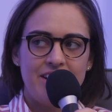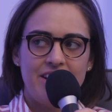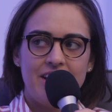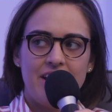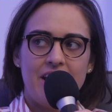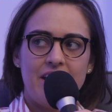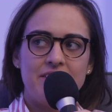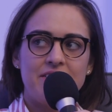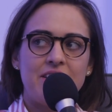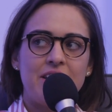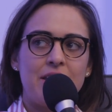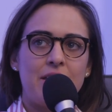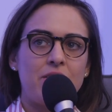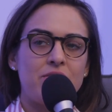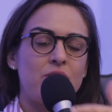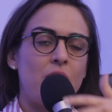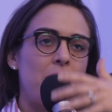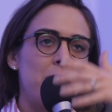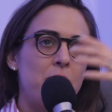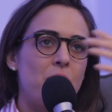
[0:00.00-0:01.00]
And then I
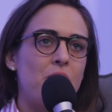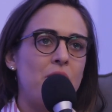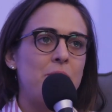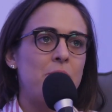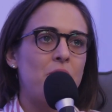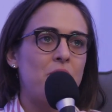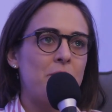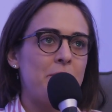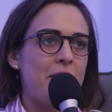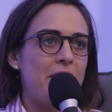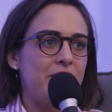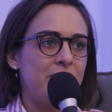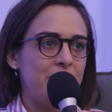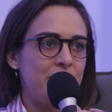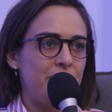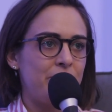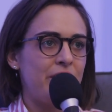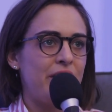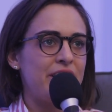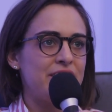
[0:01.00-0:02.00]
thought more and more about it
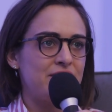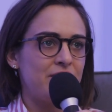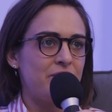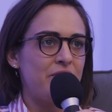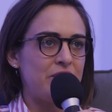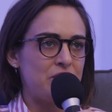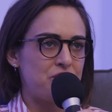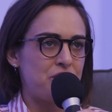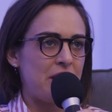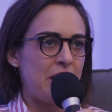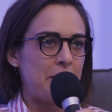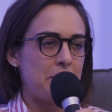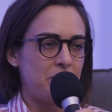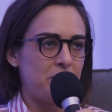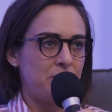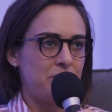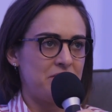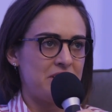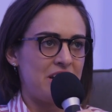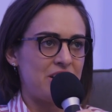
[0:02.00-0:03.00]
and realized that venture
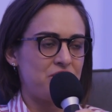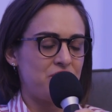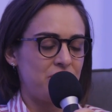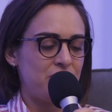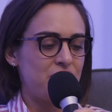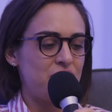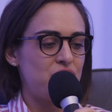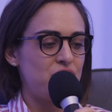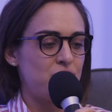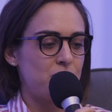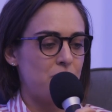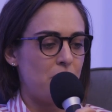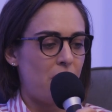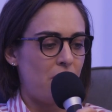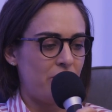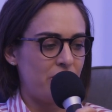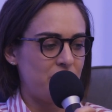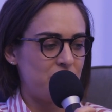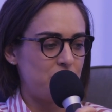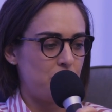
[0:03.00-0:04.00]
capital is actually the
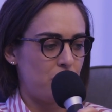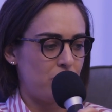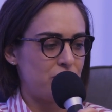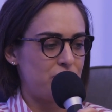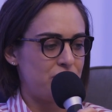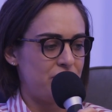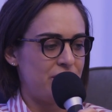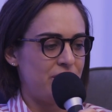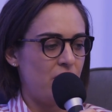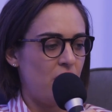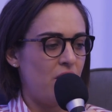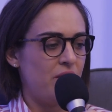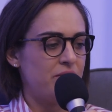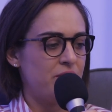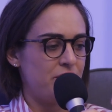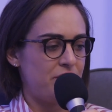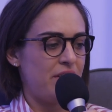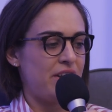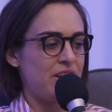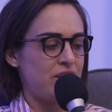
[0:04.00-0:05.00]
smallest portion of
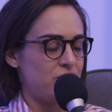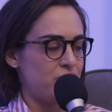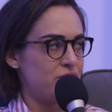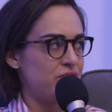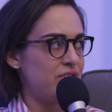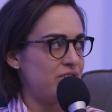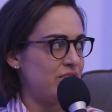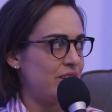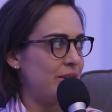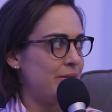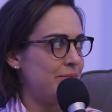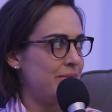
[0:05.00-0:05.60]
the financial system.